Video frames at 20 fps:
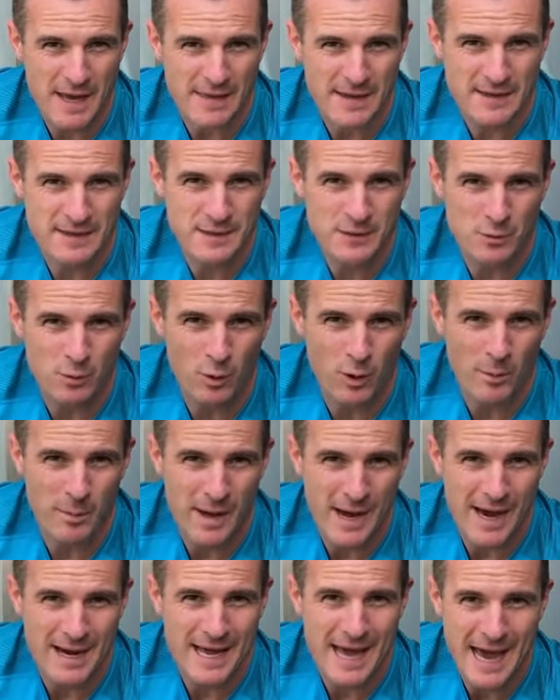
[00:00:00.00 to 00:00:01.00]
and this is all
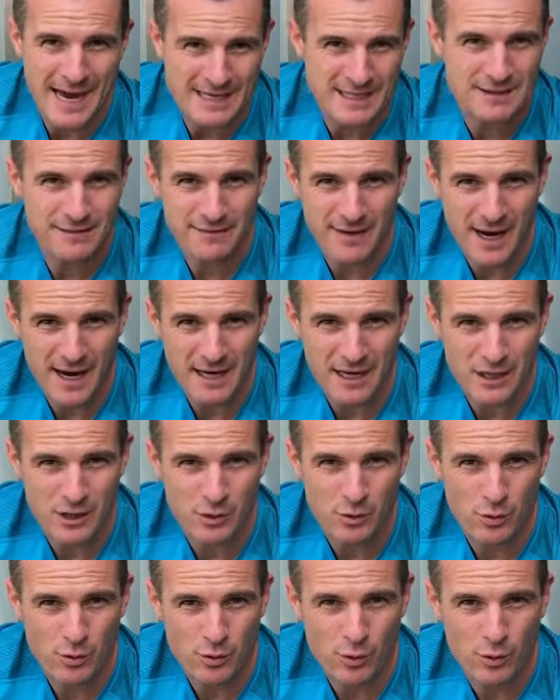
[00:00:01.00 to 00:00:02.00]
about
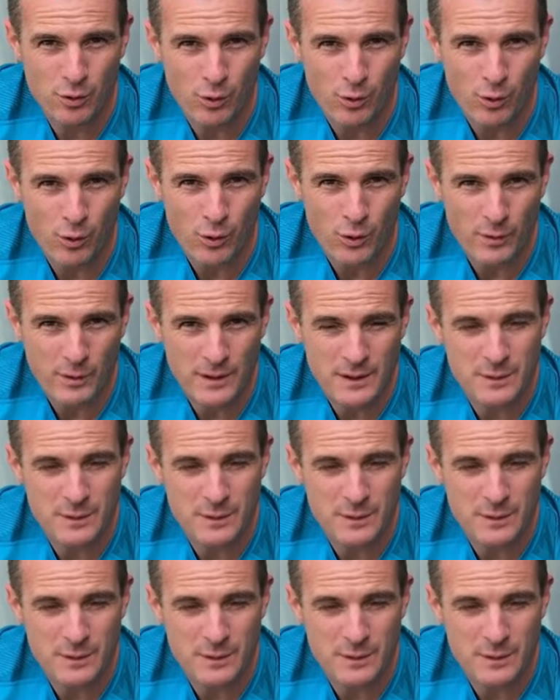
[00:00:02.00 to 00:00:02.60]
activating your core,